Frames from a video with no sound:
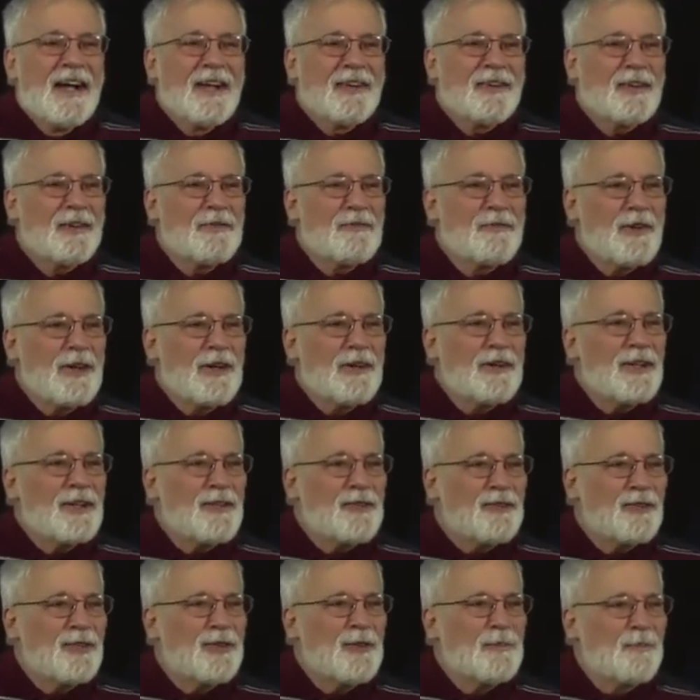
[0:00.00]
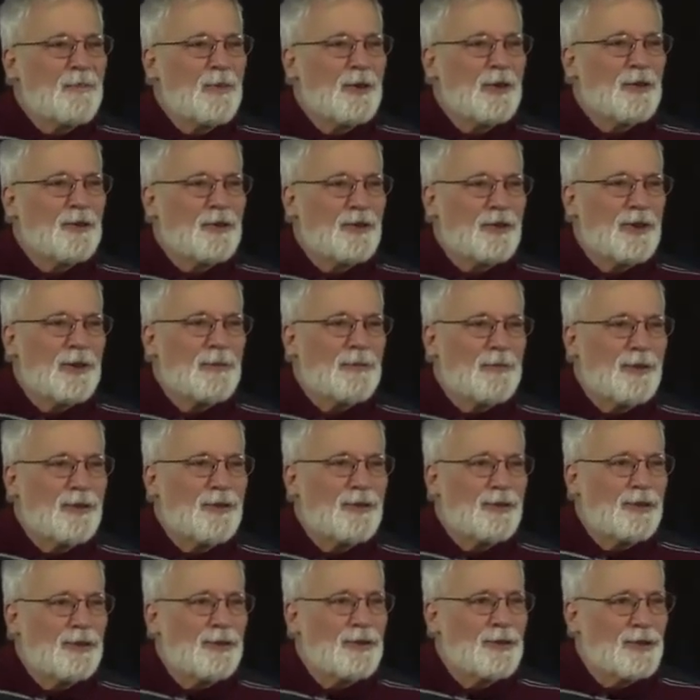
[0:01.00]
It's a very simple
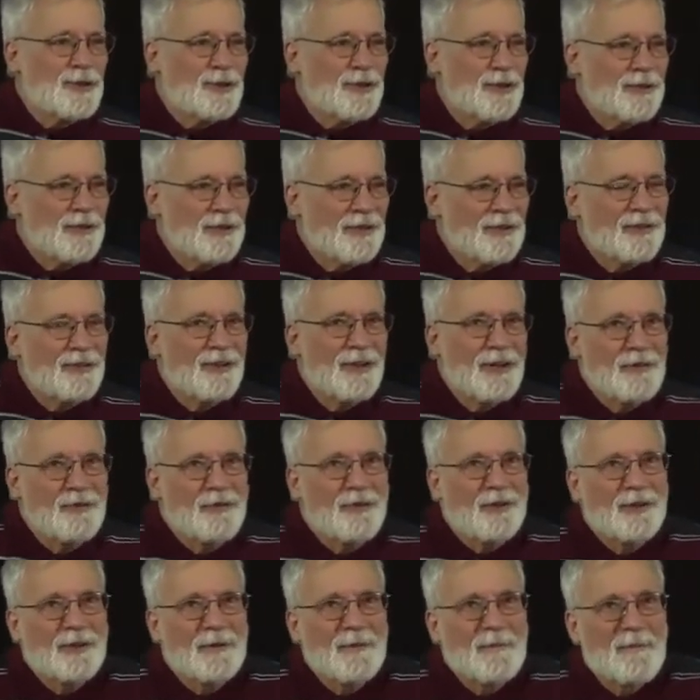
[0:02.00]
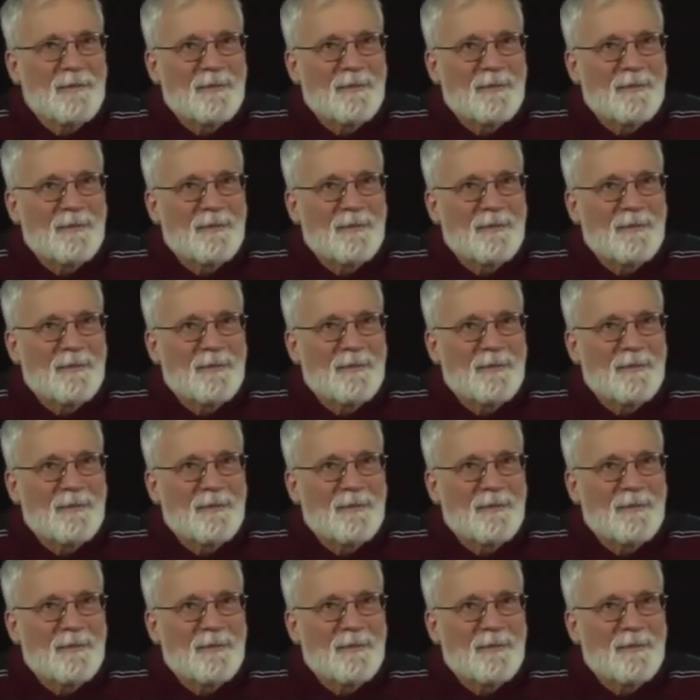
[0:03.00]
substitution cipher.